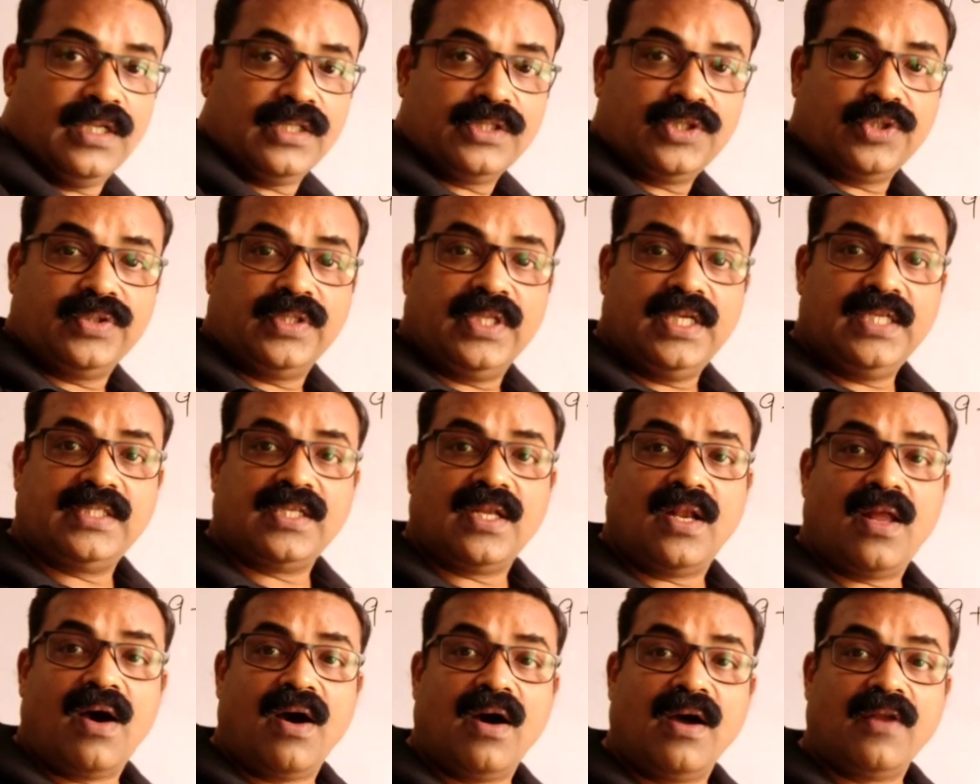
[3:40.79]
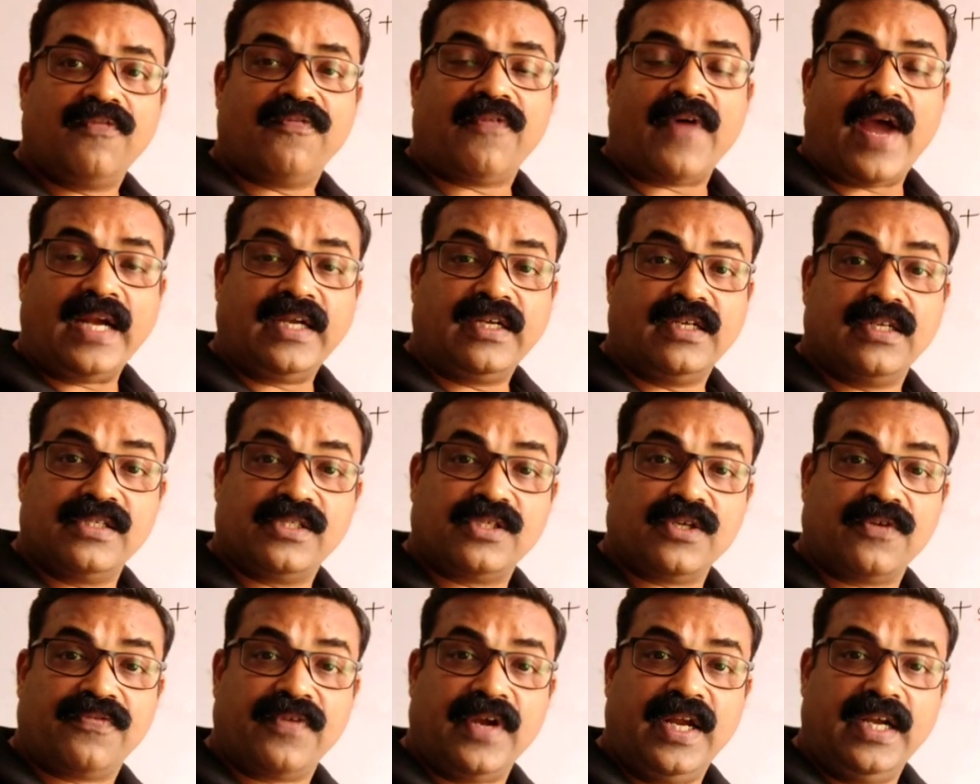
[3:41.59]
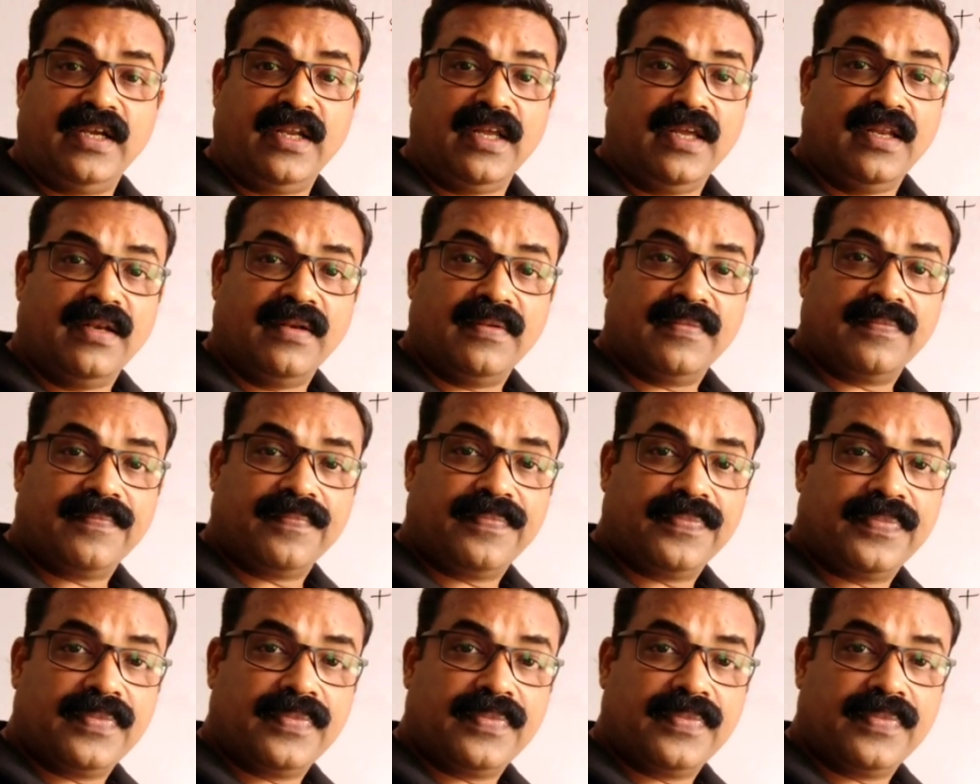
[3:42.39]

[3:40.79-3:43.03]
So these are all factors of 18.